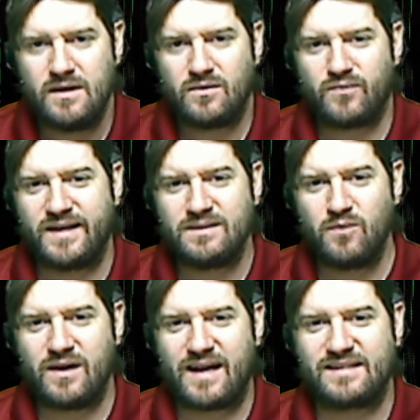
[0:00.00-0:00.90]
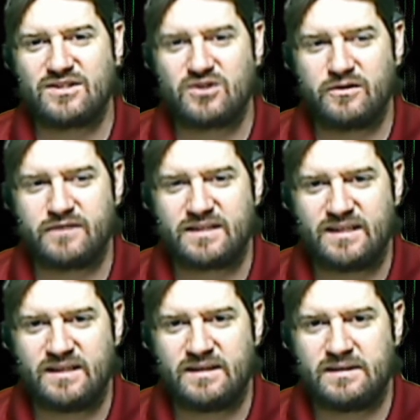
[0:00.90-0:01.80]
Ransomware as a service
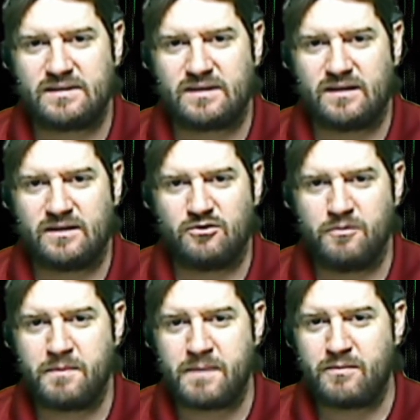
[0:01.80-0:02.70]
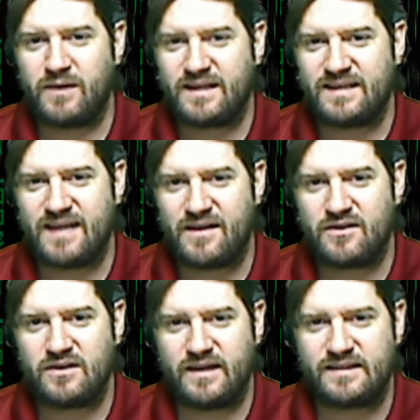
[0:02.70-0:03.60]
is a group of people get
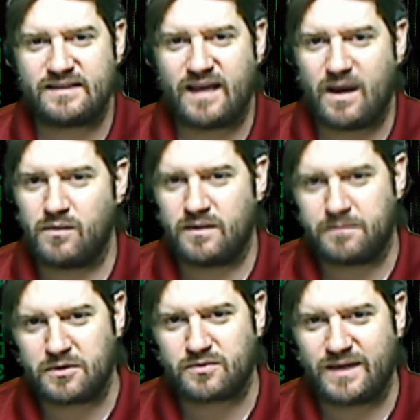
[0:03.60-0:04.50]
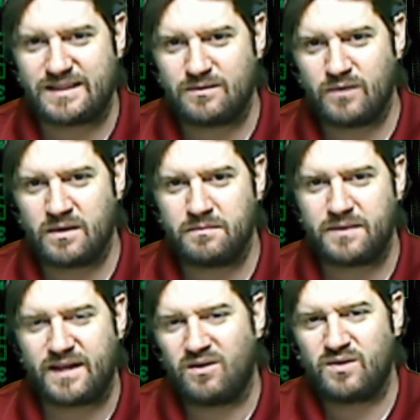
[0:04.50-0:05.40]
together and say, I want to push ransomware, but
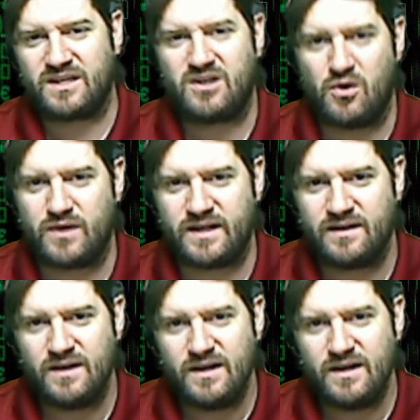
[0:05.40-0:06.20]
they don't want to code it.